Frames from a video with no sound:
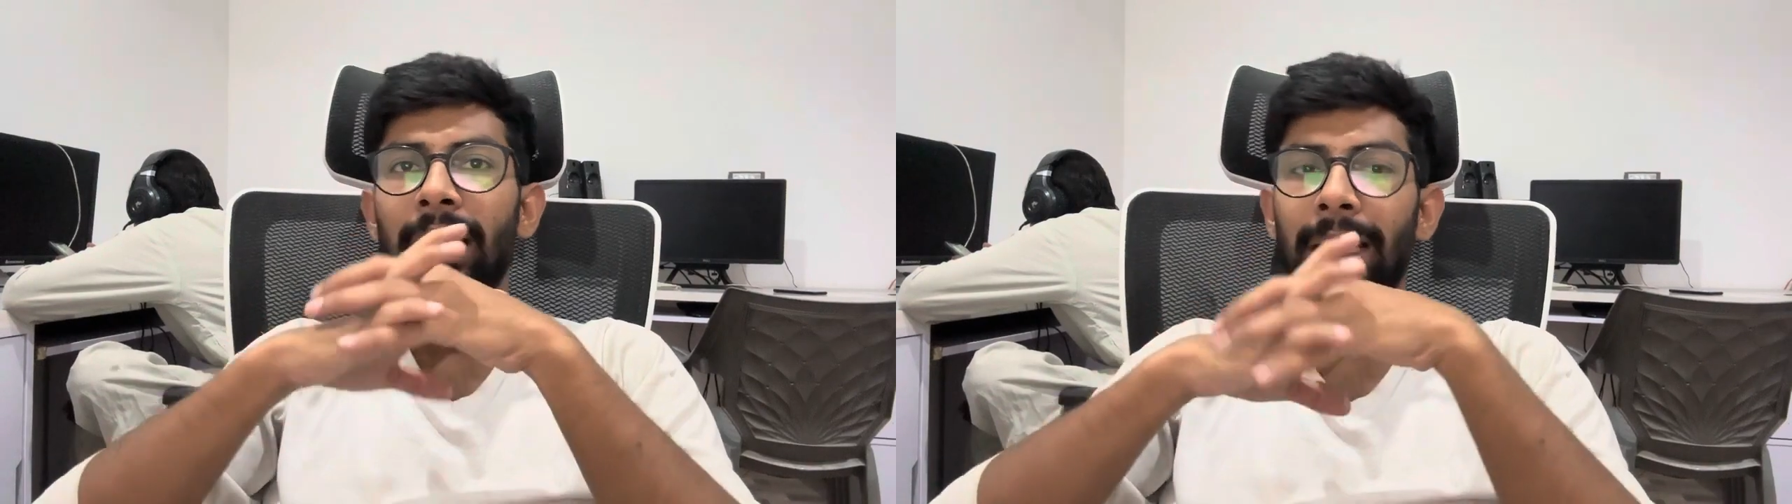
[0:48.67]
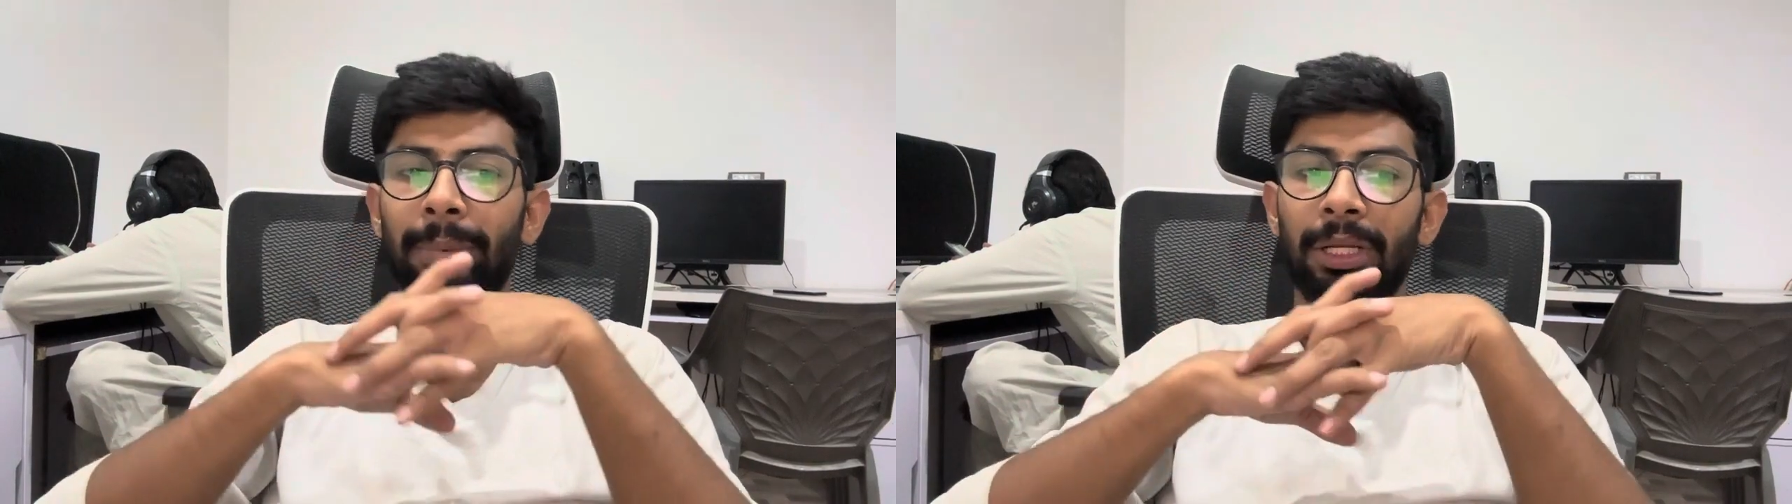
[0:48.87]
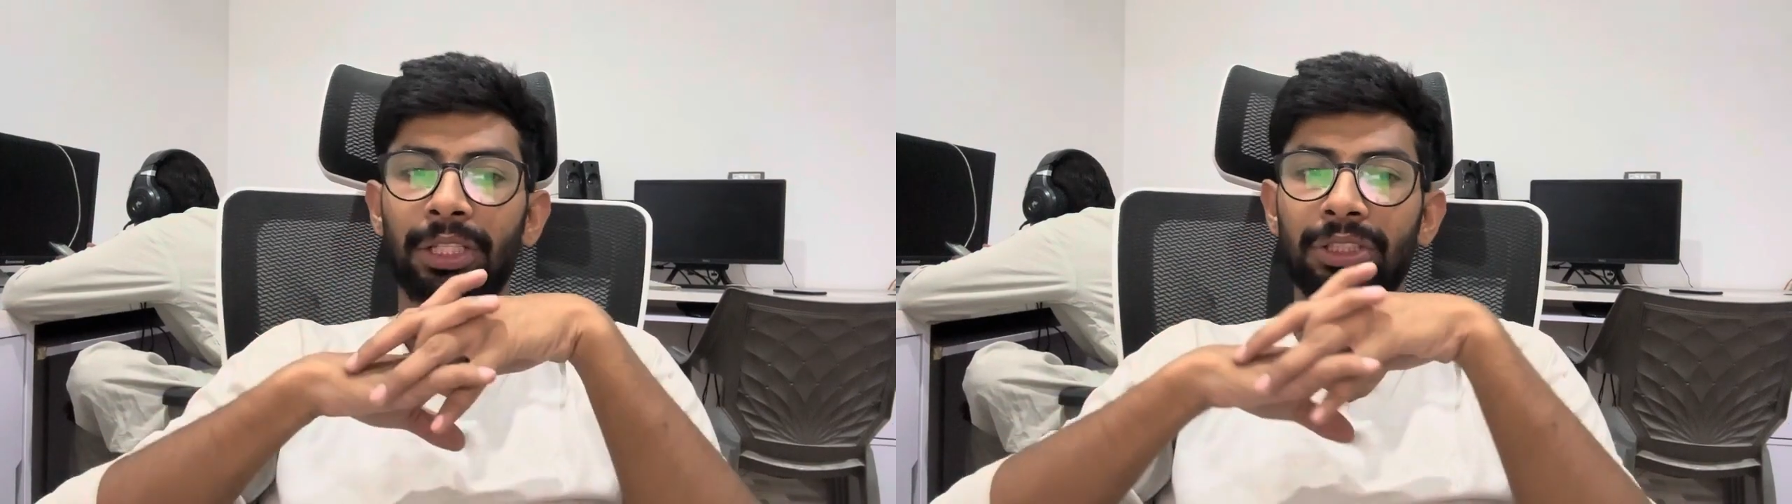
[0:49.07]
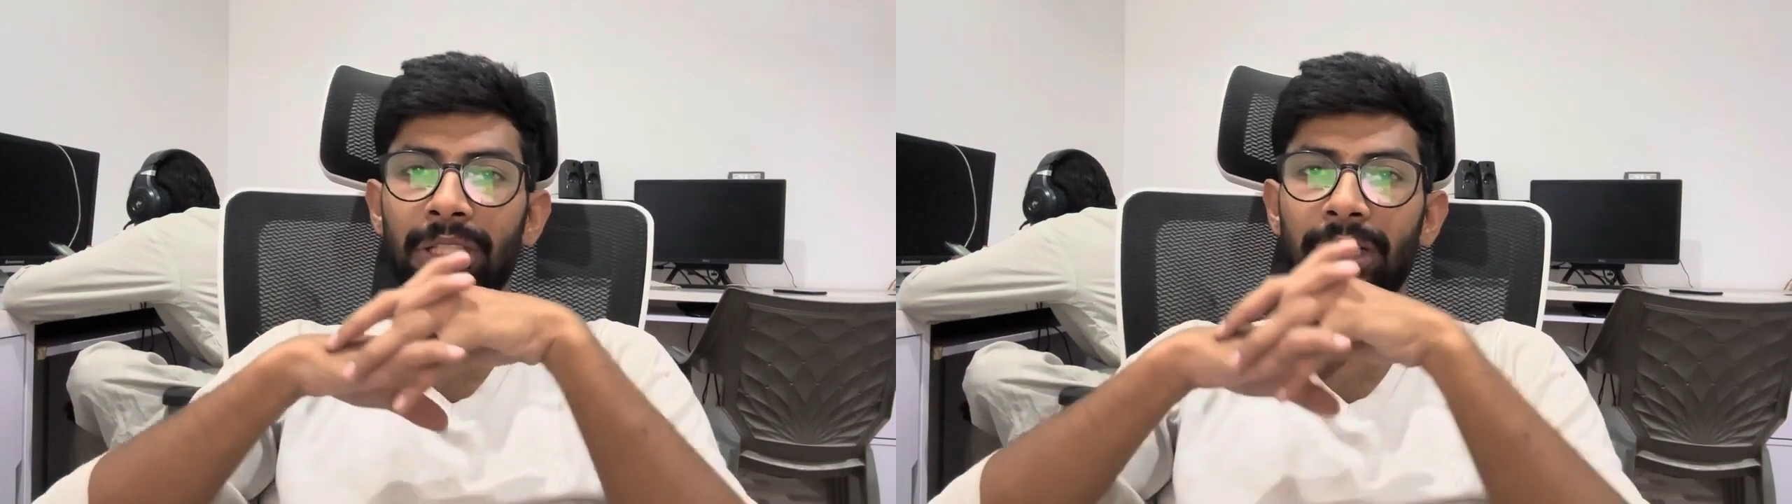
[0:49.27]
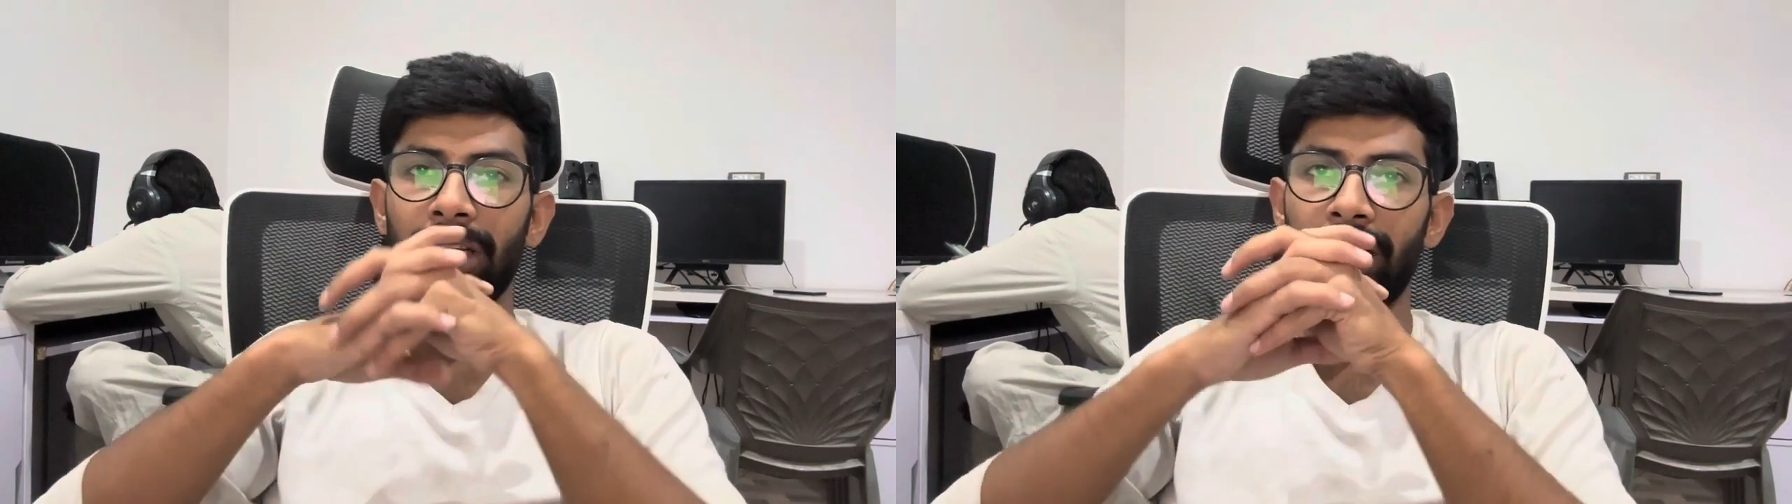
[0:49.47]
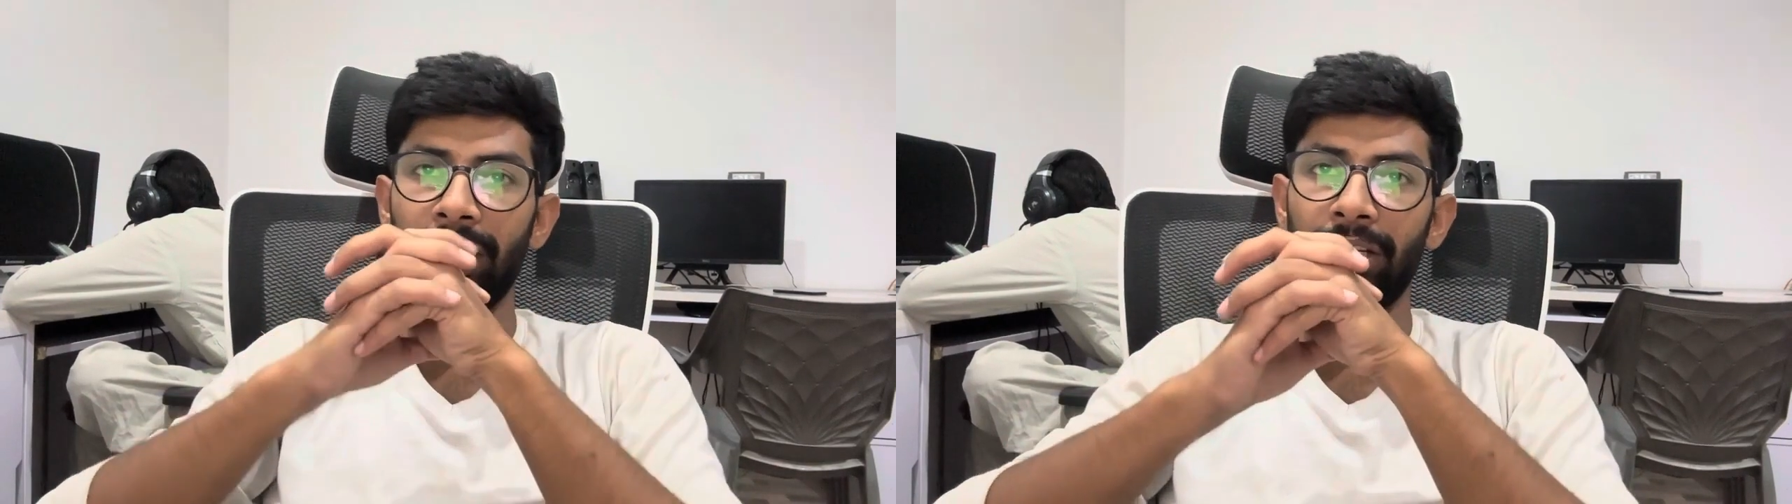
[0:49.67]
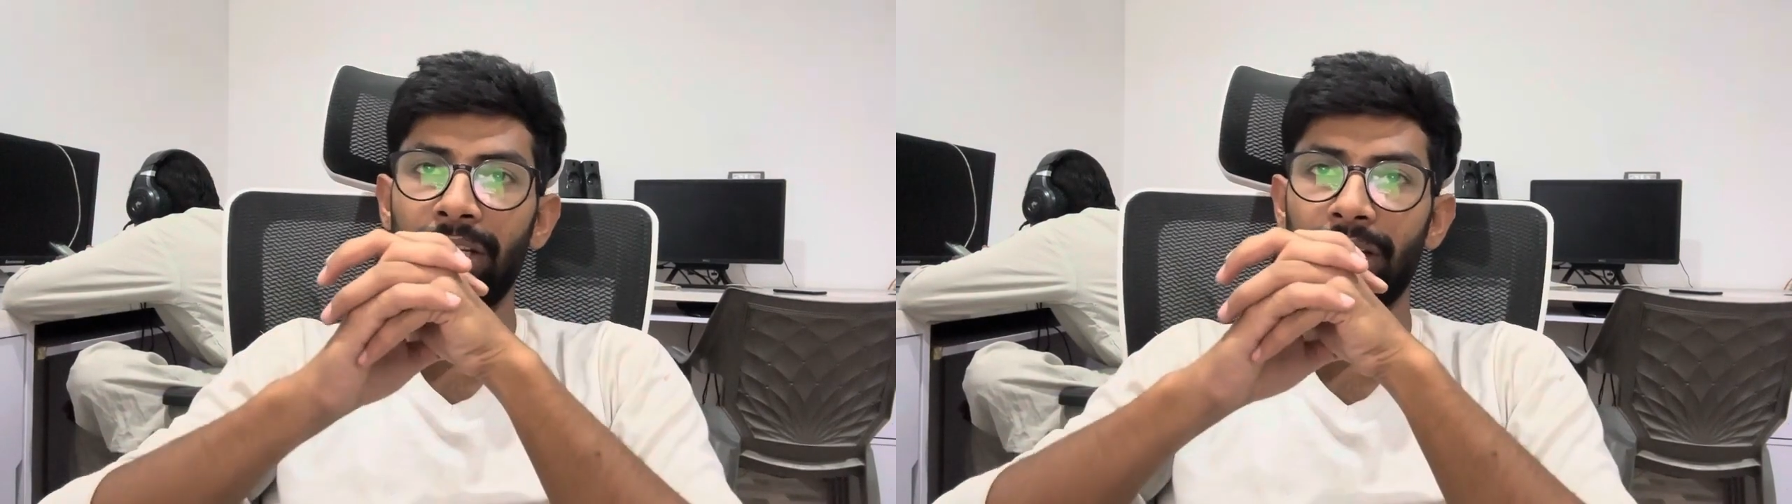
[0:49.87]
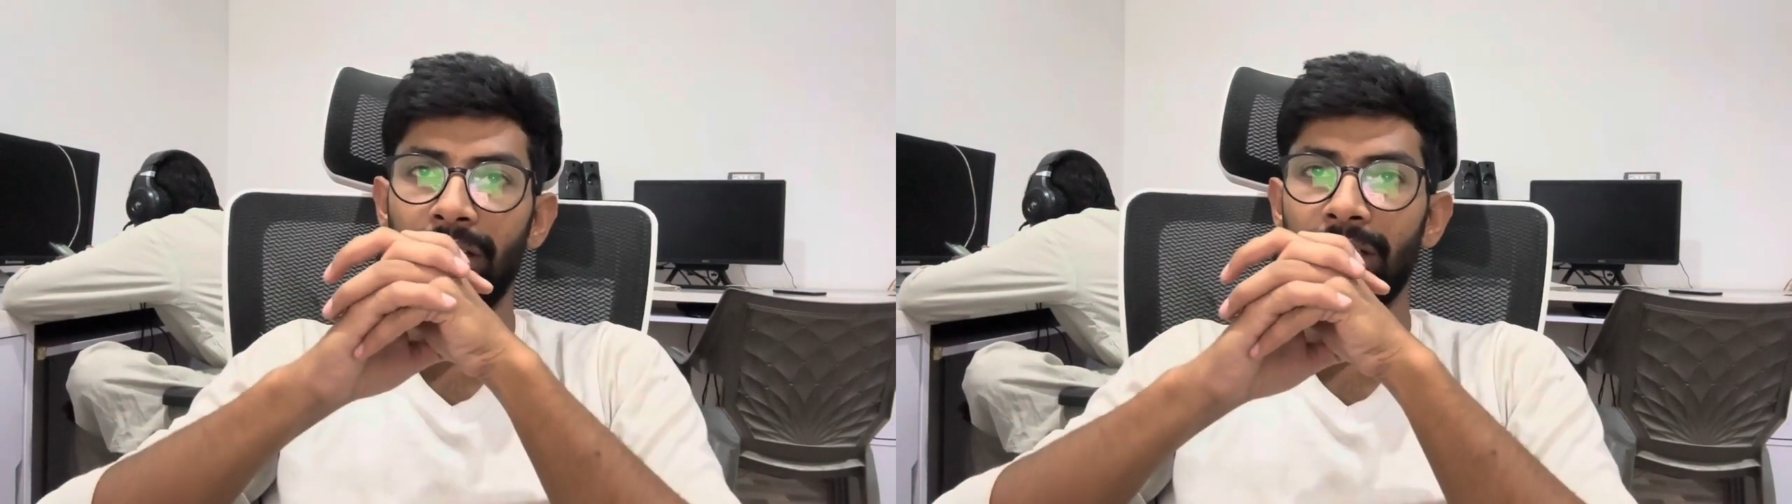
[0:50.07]
application in
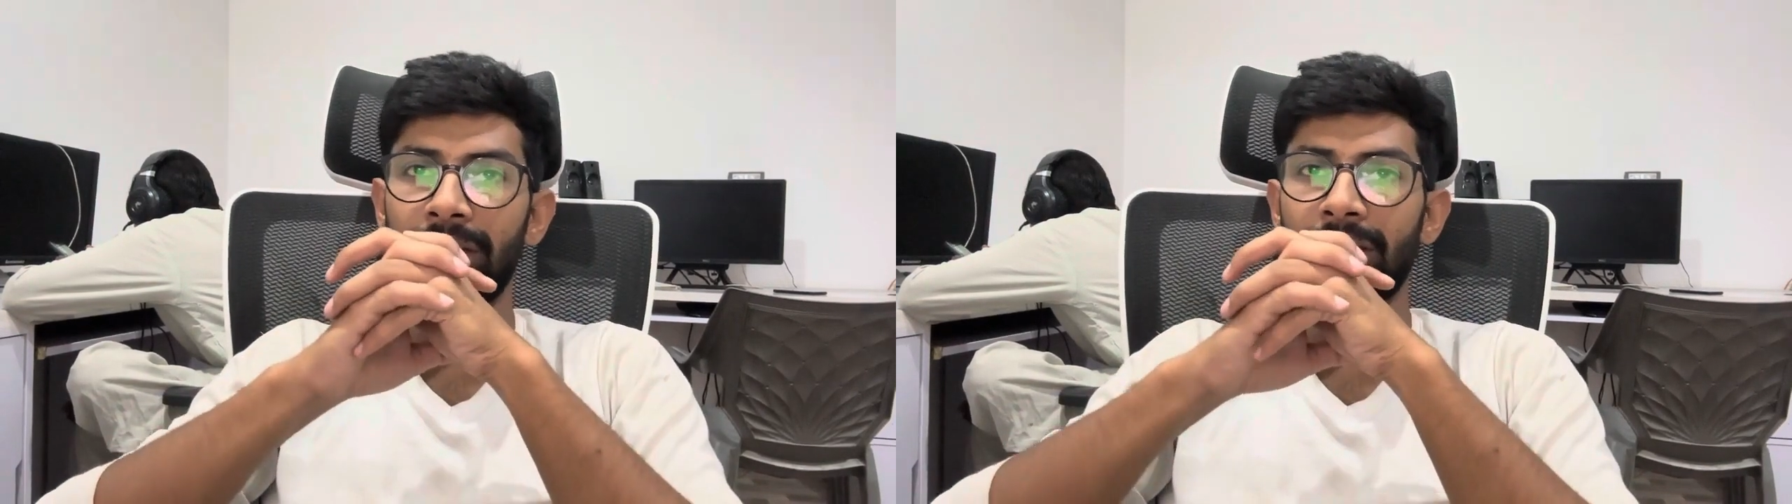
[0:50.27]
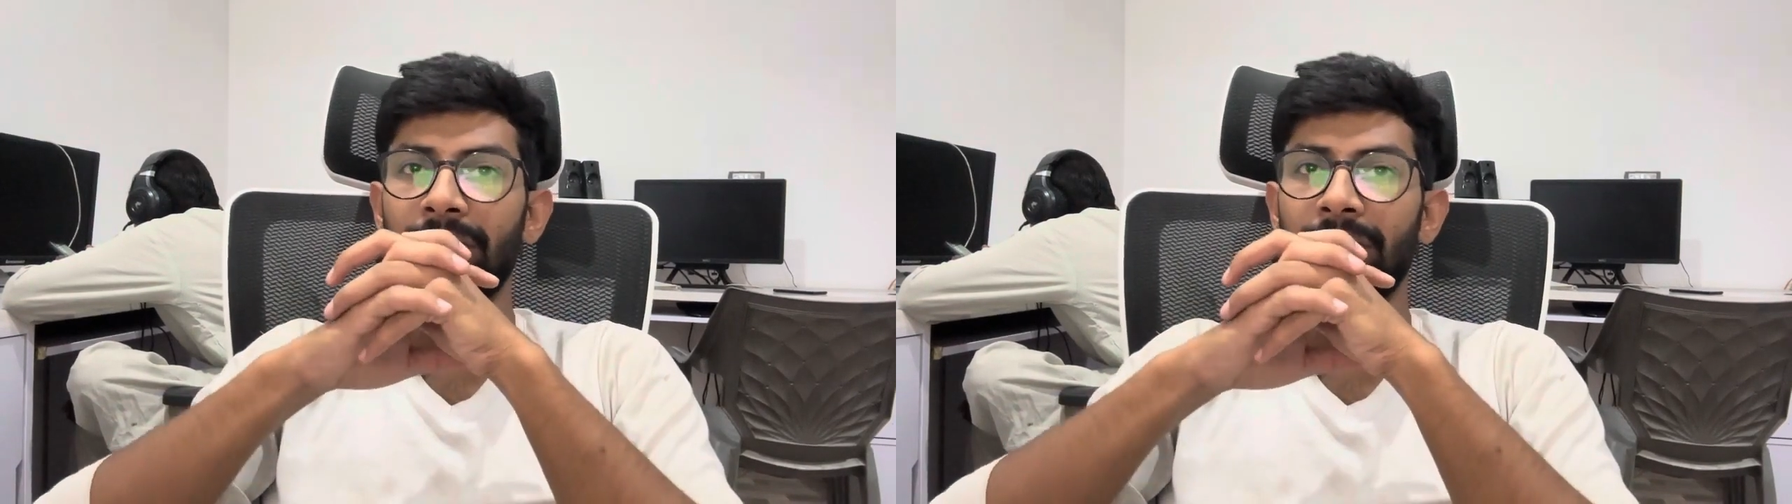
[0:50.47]
case